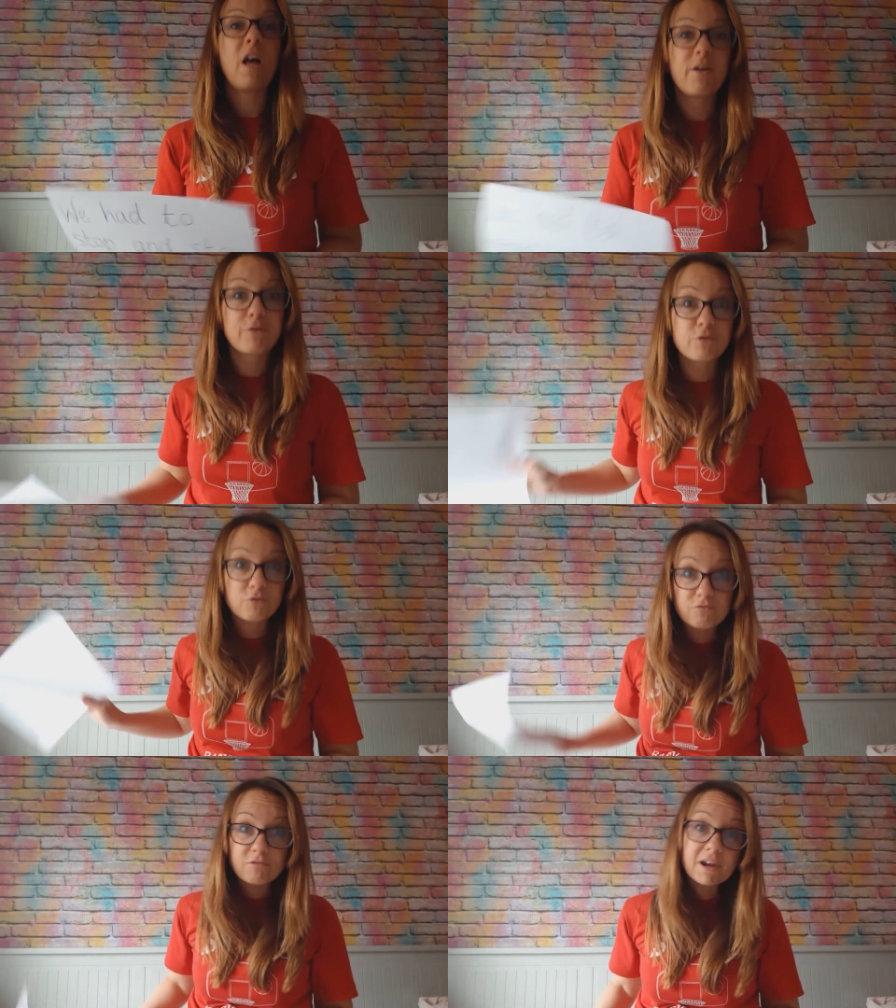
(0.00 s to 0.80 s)

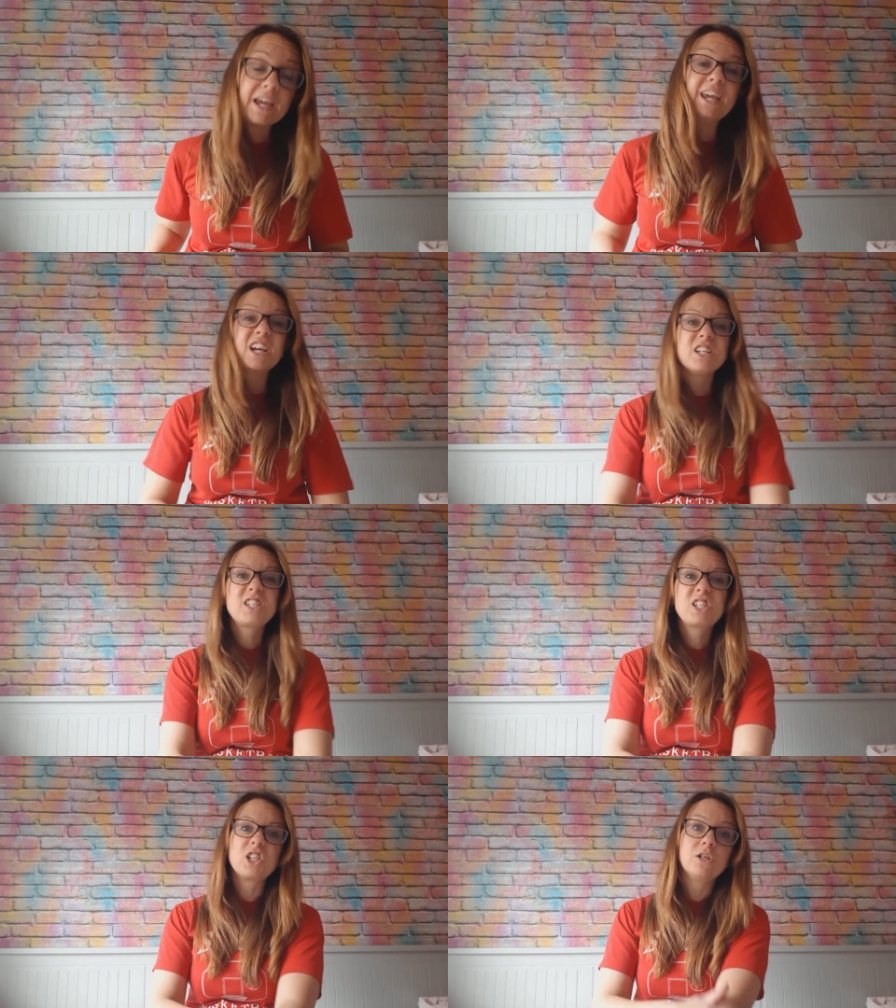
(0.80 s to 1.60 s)
3
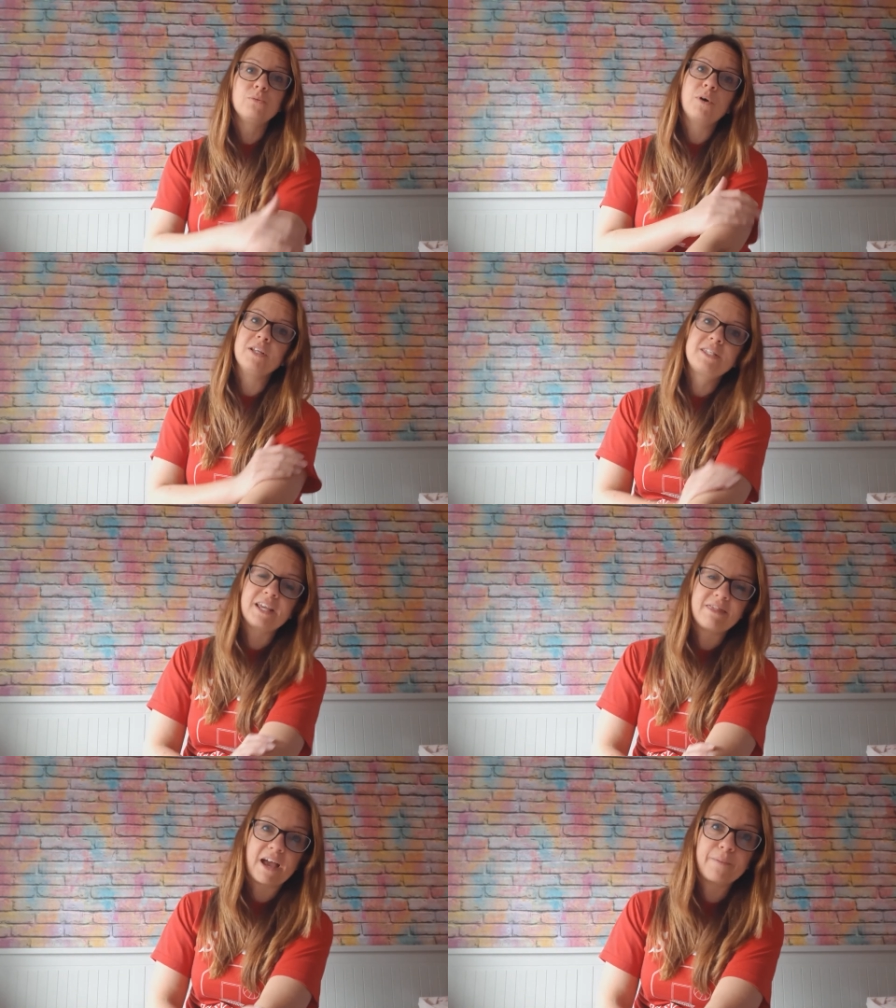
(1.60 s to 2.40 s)
words in
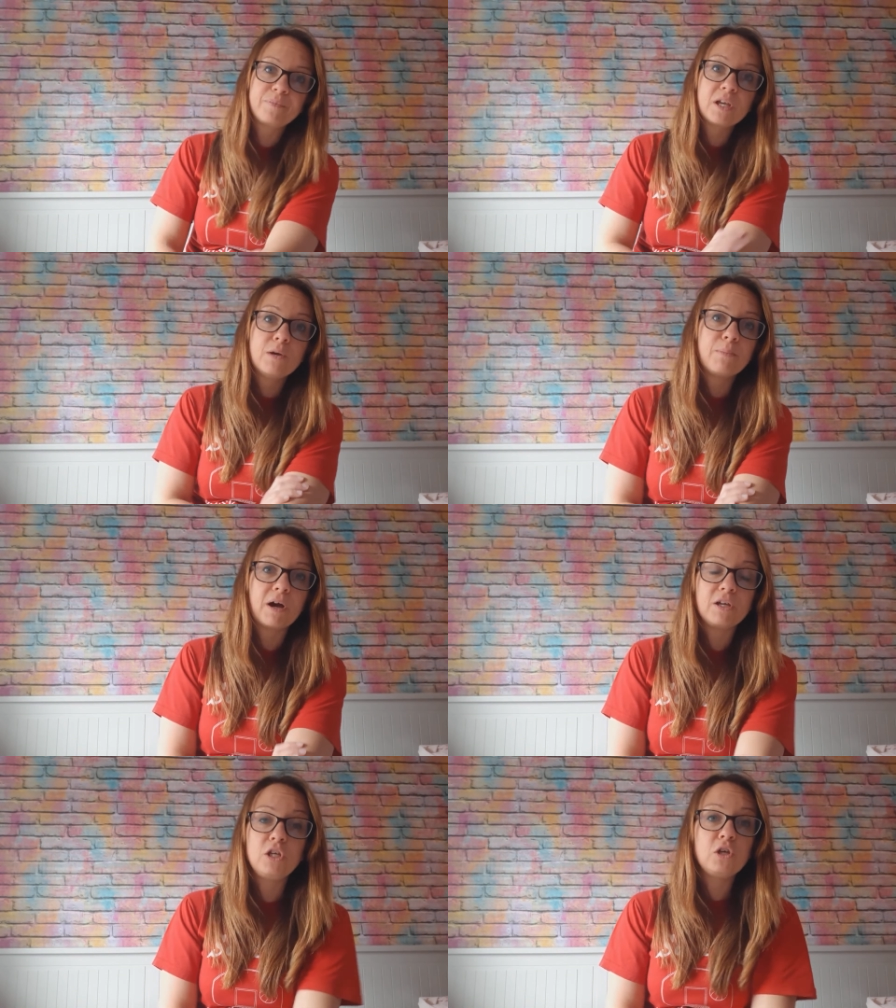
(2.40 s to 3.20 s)
that, but
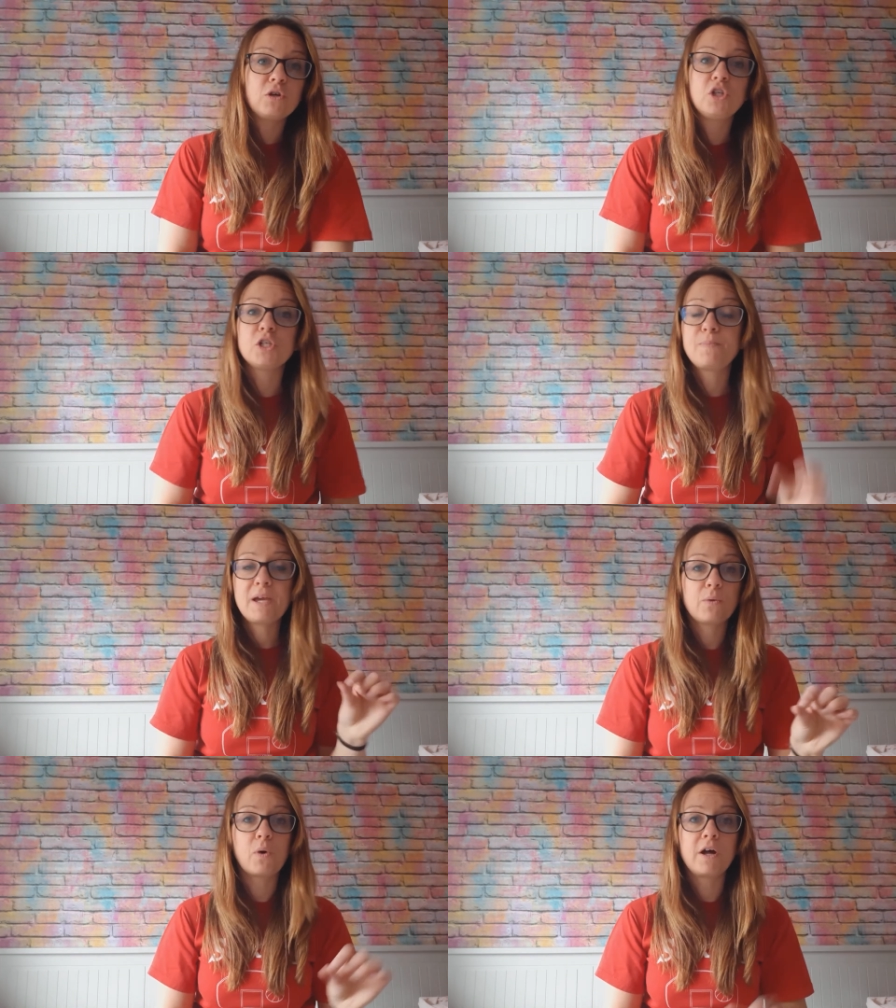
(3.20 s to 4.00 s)
you can just pick
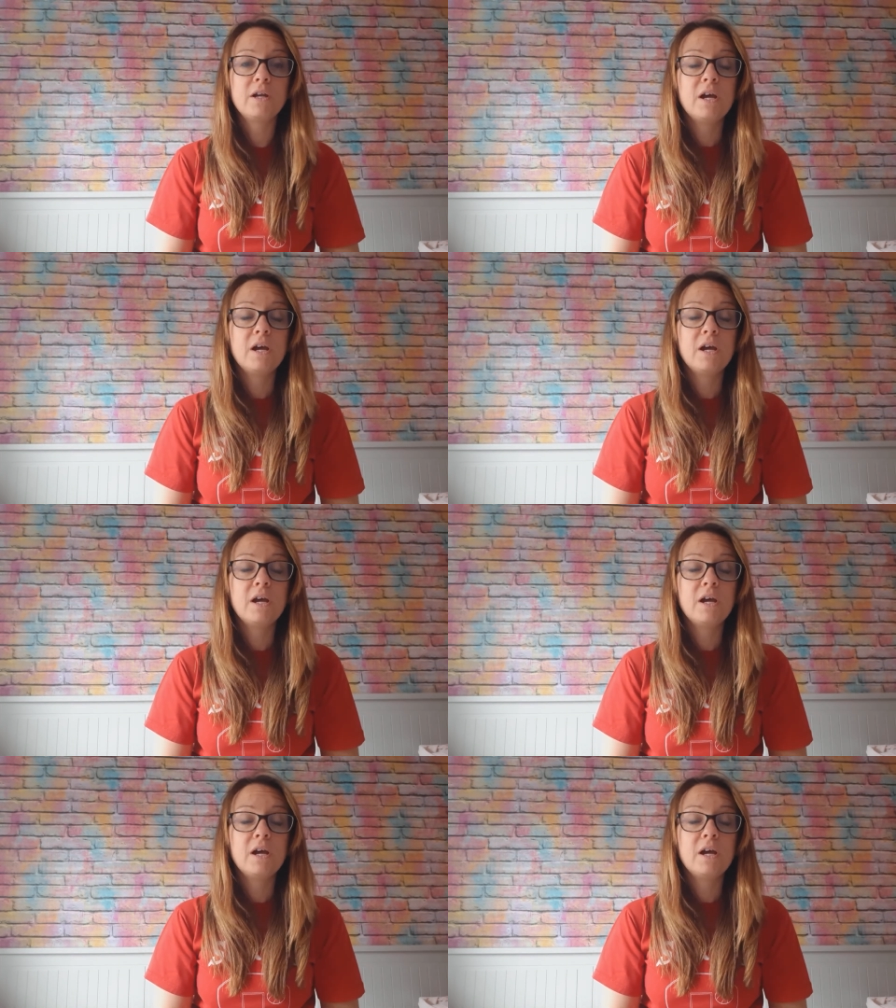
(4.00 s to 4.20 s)
one.